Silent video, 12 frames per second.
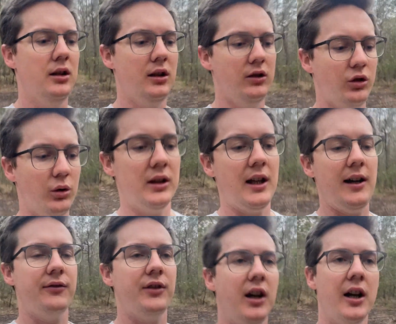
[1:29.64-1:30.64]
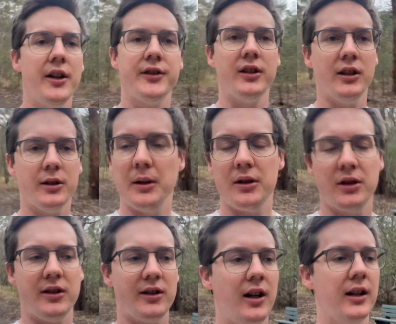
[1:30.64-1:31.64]
doing that fasted, especially
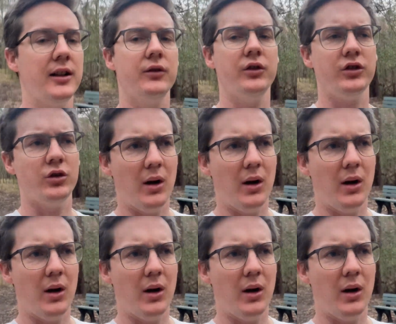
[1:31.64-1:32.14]
cycling for 2